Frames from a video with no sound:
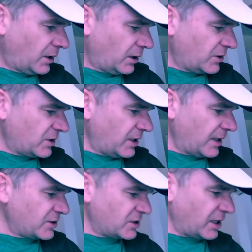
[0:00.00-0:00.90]
Because
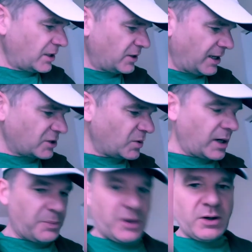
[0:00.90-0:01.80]
the next one up here